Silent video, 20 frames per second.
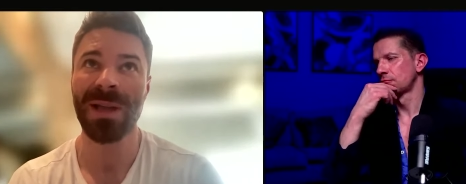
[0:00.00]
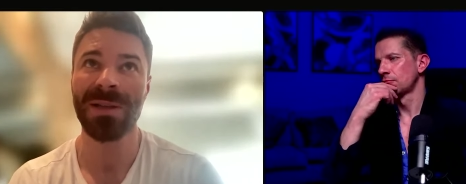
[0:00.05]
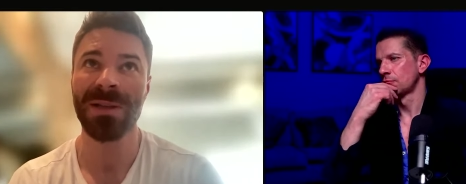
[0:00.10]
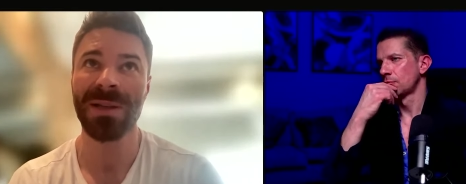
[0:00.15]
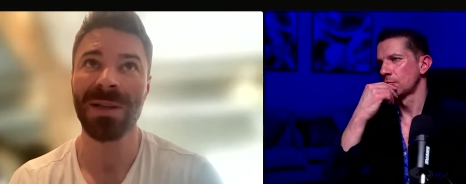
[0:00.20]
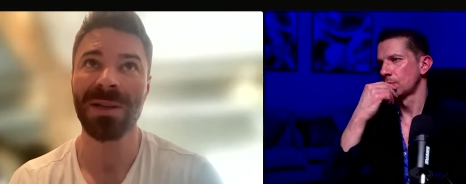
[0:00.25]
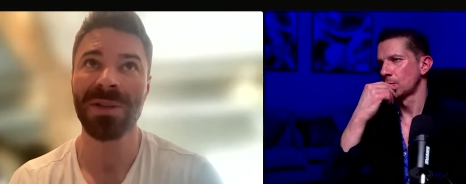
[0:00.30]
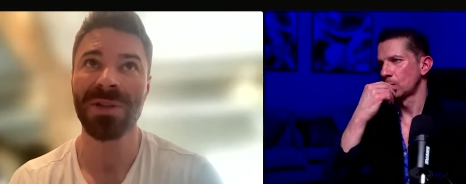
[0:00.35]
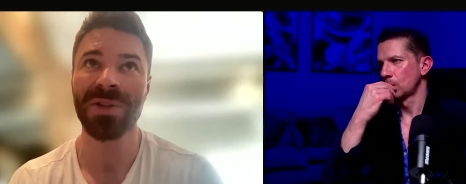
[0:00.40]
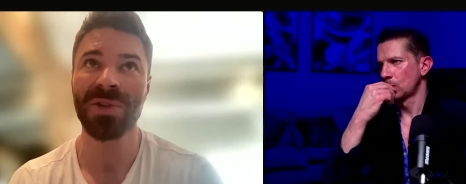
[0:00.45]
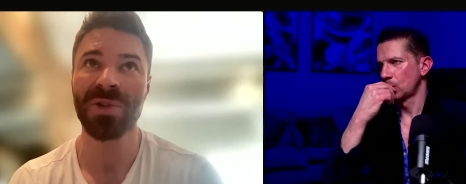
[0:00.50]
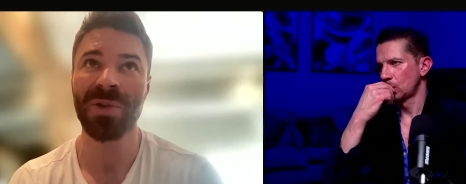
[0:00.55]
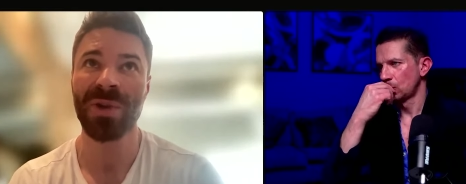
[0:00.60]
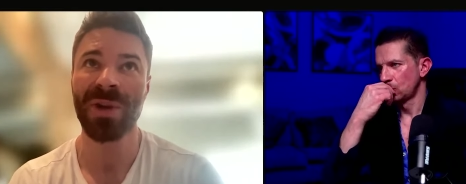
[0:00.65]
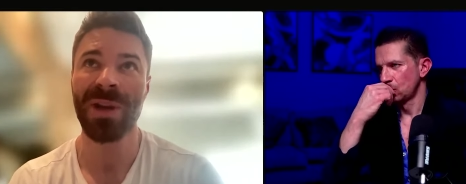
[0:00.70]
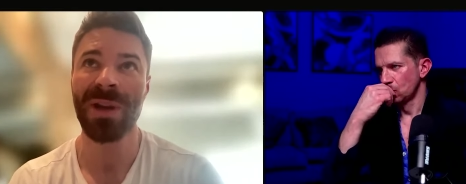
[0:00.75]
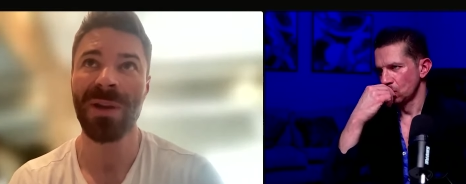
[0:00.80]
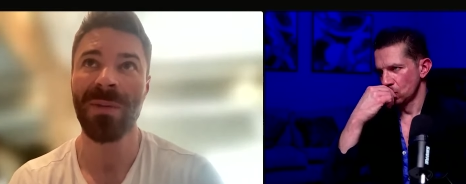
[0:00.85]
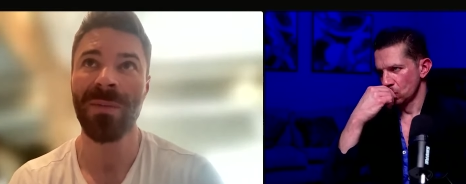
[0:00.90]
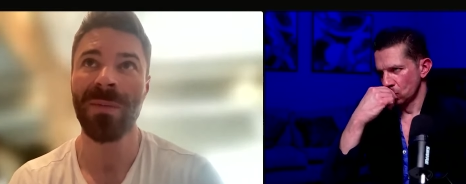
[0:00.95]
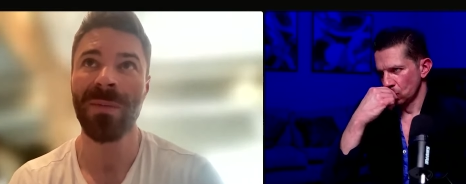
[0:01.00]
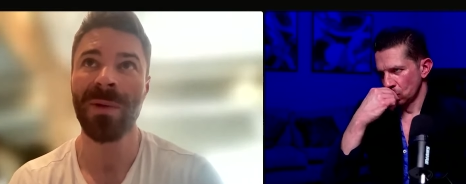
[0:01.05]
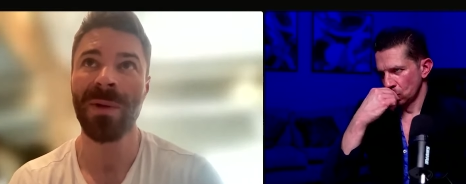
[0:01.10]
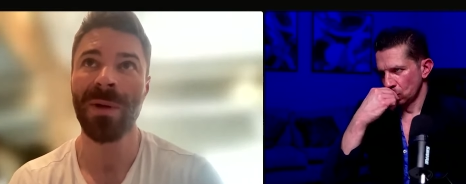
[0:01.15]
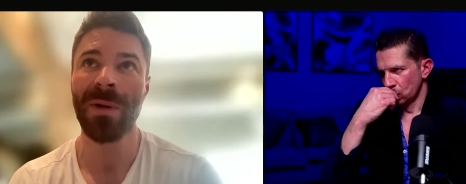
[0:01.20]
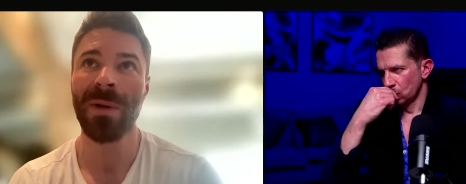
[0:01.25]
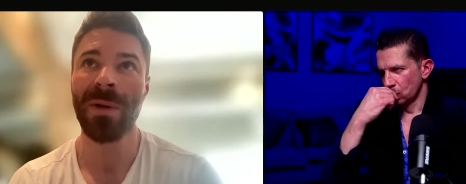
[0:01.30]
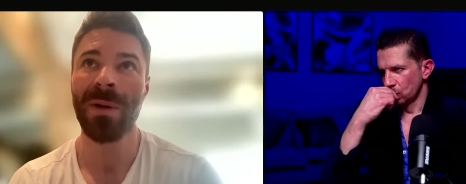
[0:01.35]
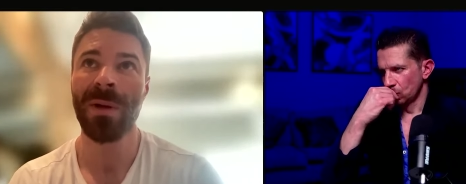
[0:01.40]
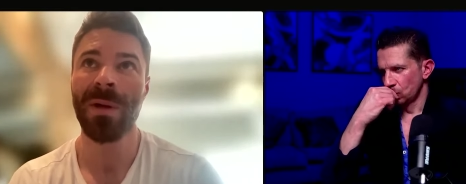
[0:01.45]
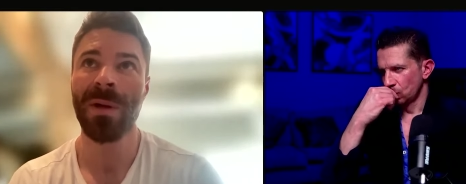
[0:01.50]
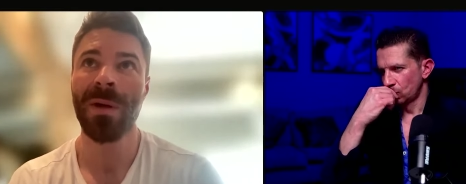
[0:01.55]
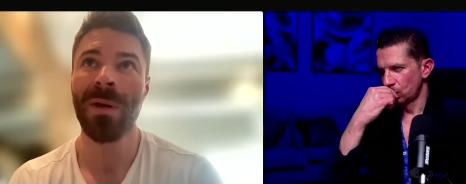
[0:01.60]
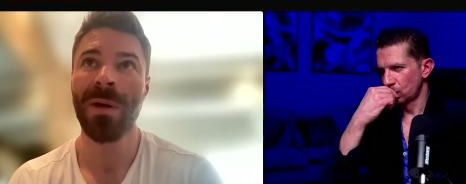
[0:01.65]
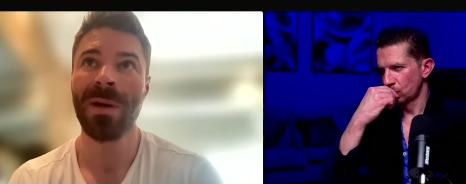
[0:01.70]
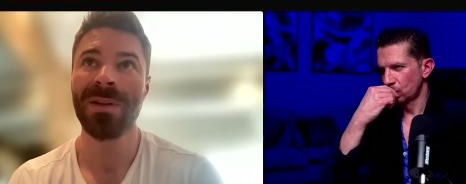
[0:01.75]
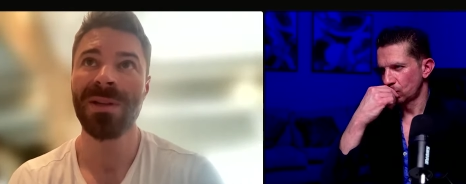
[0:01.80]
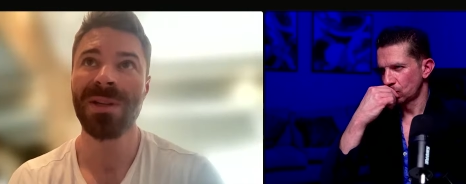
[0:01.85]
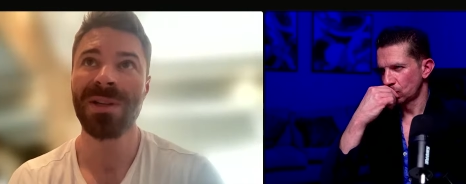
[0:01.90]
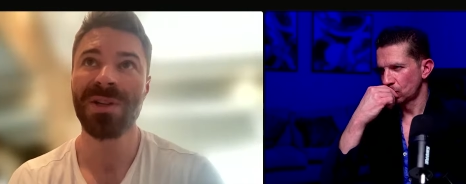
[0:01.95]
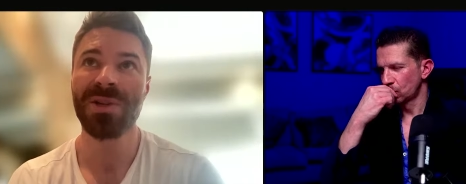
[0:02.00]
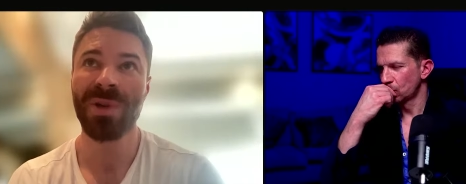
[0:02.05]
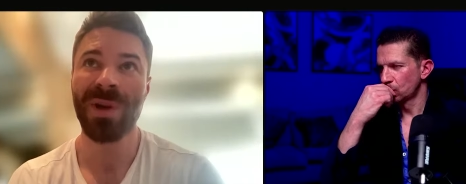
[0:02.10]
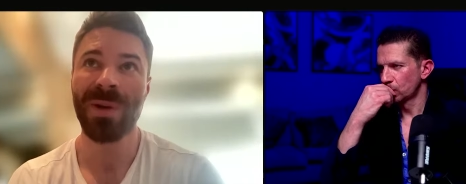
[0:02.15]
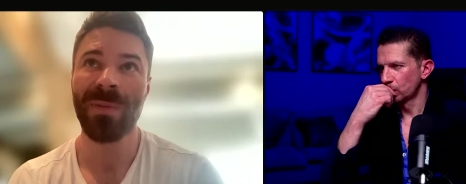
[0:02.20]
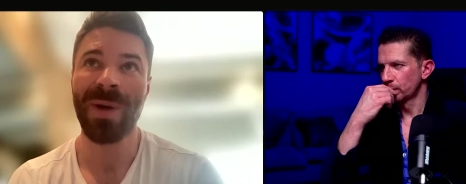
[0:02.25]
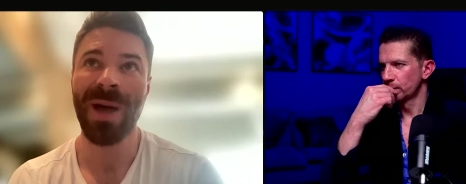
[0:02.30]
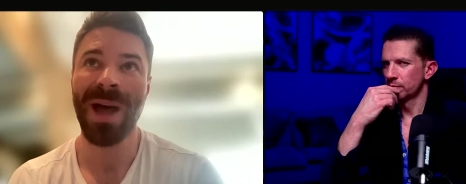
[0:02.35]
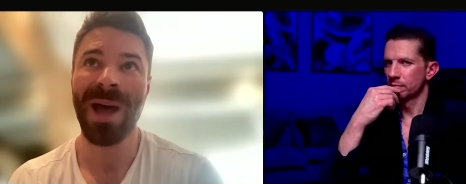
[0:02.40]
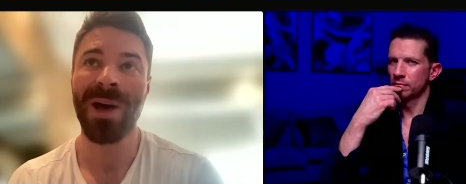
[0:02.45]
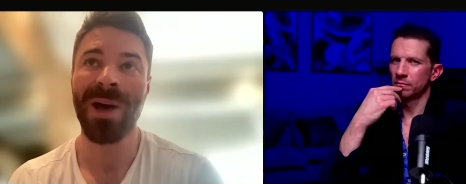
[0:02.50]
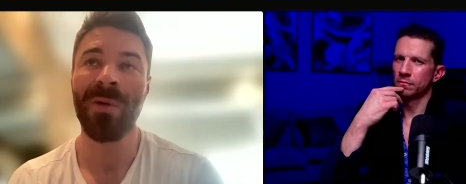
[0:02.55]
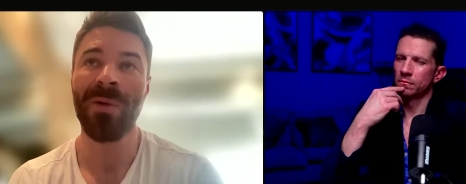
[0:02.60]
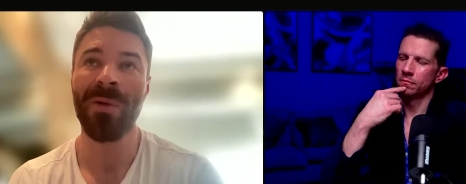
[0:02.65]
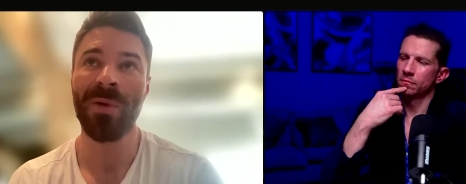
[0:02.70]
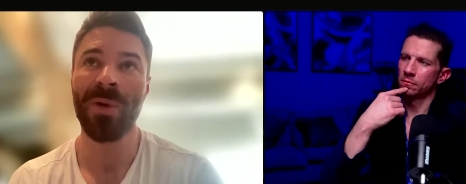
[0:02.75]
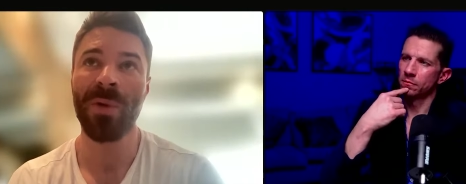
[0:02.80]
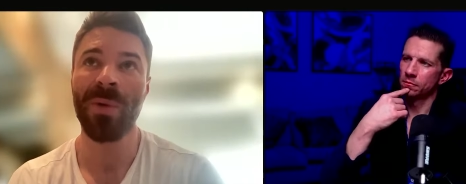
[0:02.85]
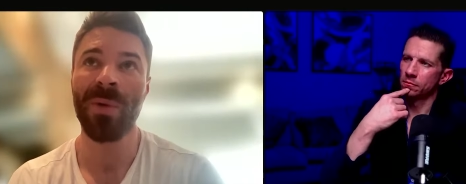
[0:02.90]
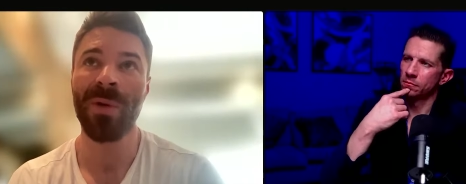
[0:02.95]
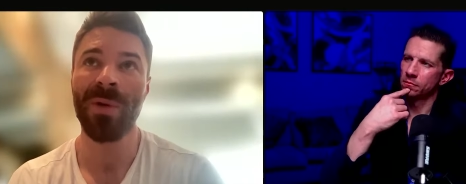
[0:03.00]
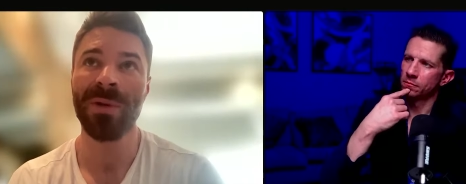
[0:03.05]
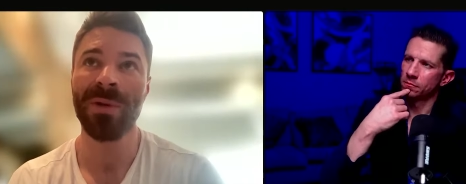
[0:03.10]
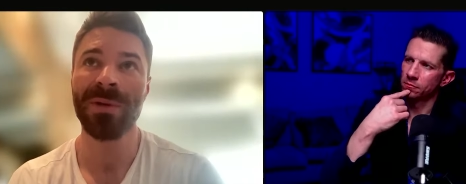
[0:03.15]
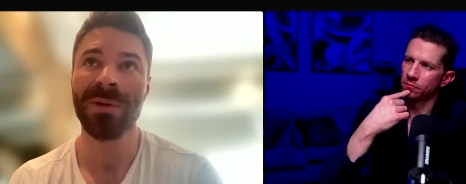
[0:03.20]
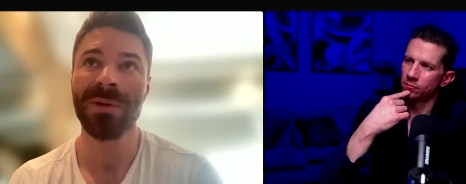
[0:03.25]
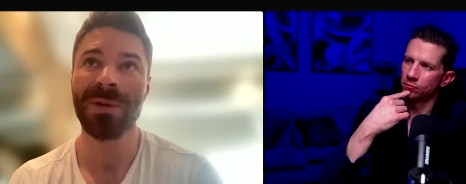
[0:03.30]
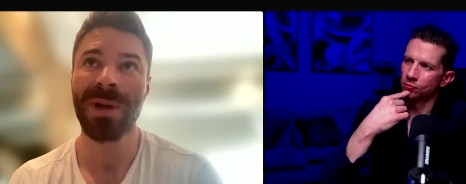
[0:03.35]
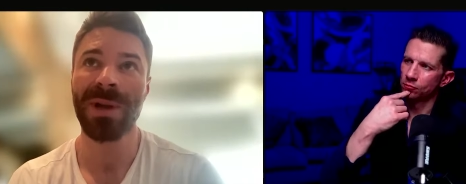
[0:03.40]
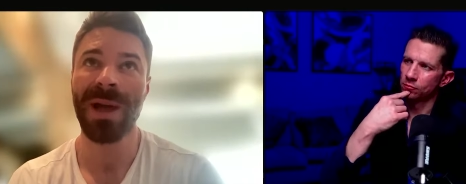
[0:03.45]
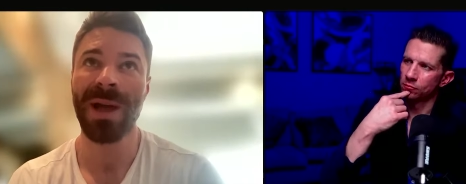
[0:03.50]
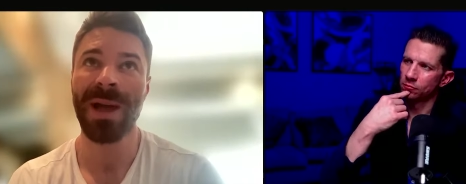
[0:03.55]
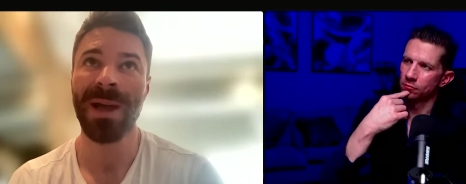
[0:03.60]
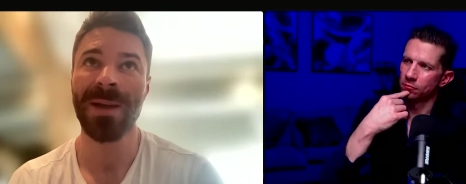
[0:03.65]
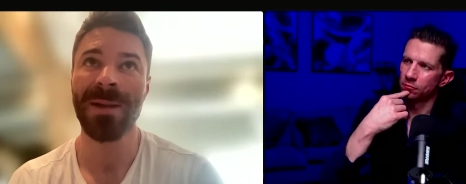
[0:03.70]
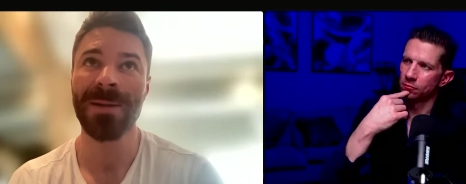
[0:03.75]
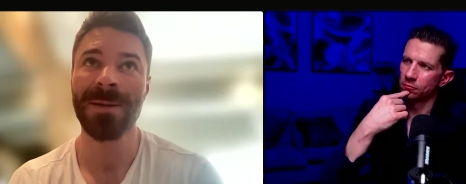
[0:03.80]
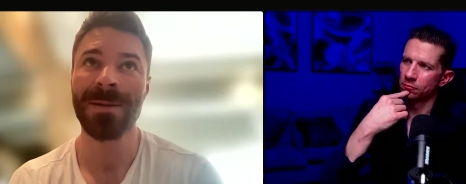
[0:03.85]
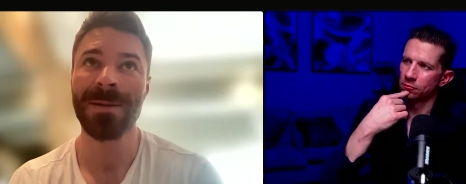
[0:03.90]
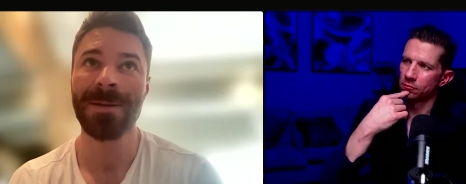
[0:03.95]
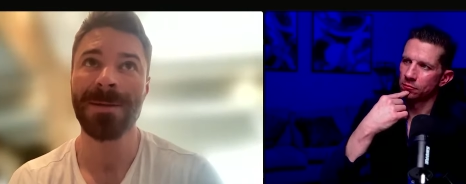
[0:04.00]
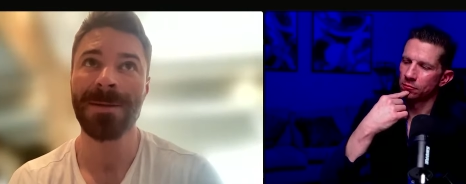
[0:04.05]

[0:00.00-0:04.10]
Speaker 1: it's an extreme, it's extreme power and dominance and.